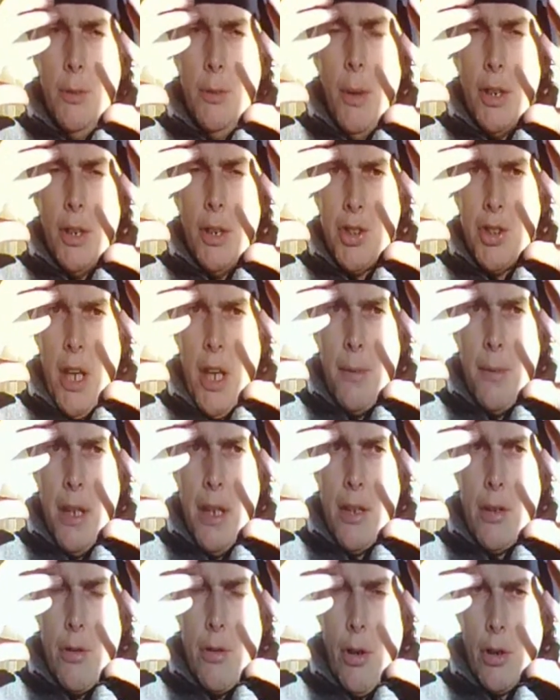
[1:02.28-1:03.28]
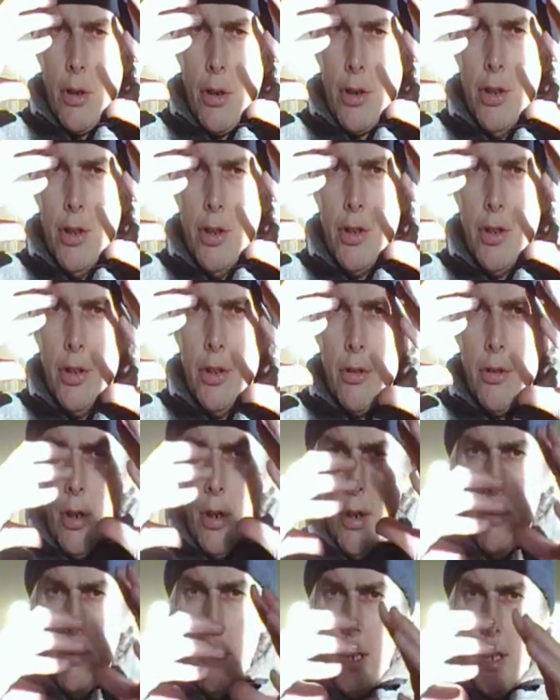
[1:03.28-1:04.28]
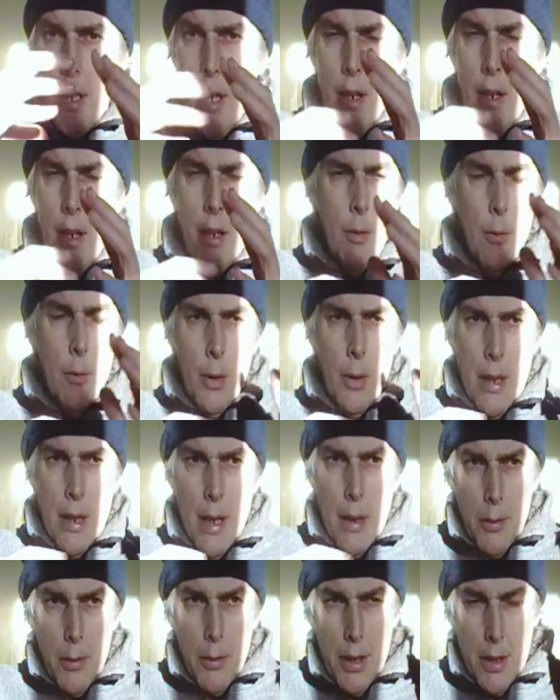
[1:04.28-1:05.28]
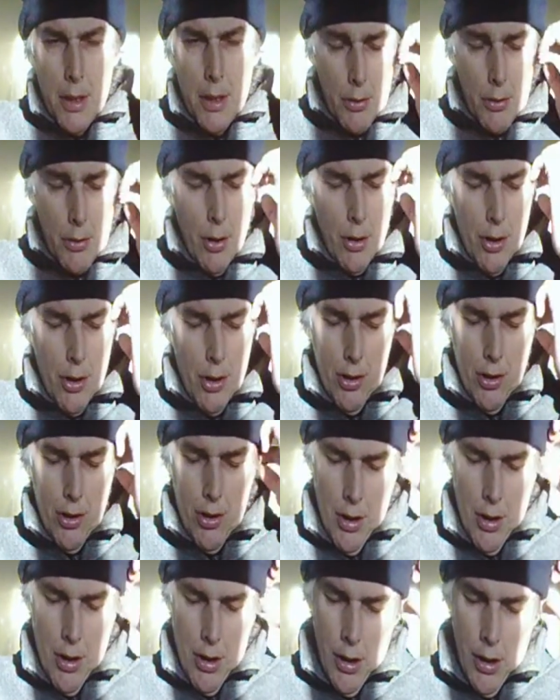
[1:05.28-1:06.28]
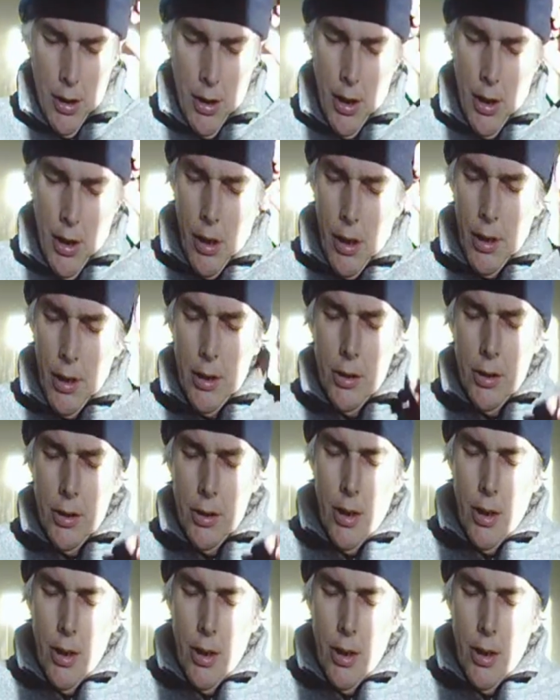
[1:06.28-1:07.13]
you might skip the instructions and try and make it without the instructions, and